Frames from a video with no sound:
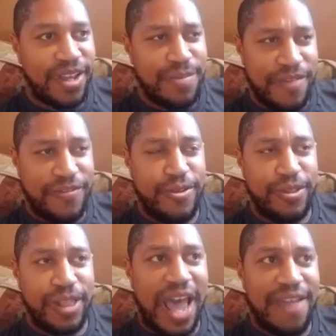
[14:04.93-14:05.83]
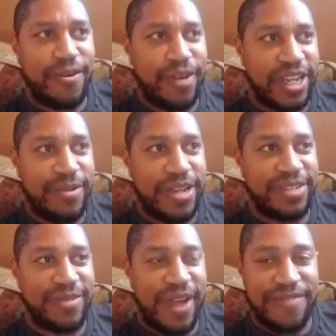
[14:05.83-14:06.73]
But if you lie for a good
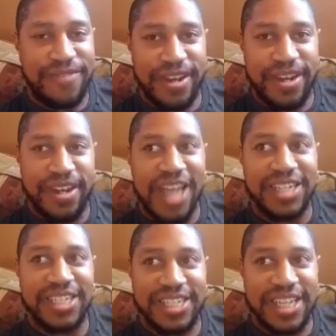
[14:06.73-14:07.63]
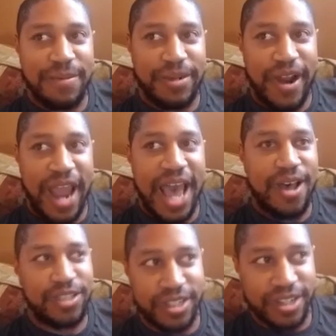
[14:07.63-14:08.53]
reason, right? If the Nazis come to your
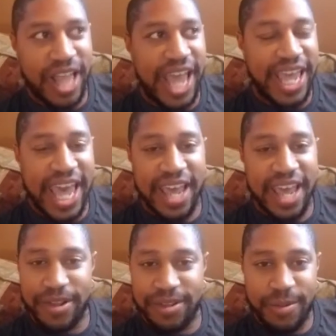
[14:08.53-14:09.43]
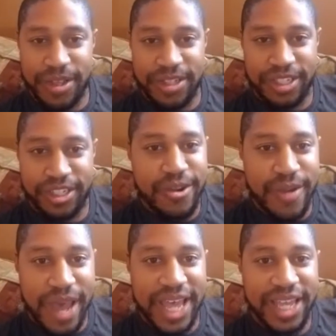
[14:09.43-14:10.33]
house and they're like, "Hey, where's the Jew
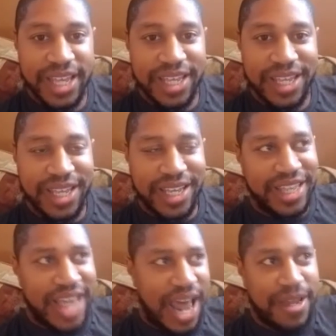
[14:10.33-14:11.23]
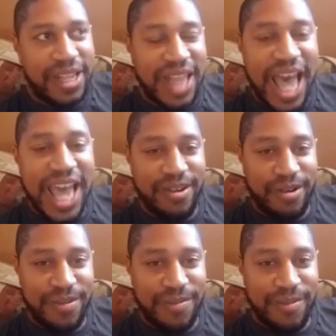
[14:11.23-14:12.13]
at?" Then I'm gonna lie to
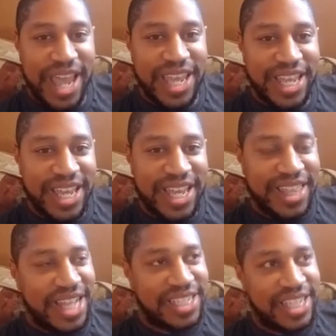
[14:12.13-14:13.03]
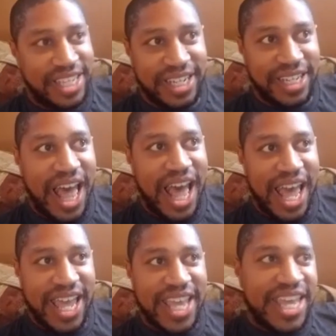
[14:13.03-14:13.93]
him, right? That's a good lie.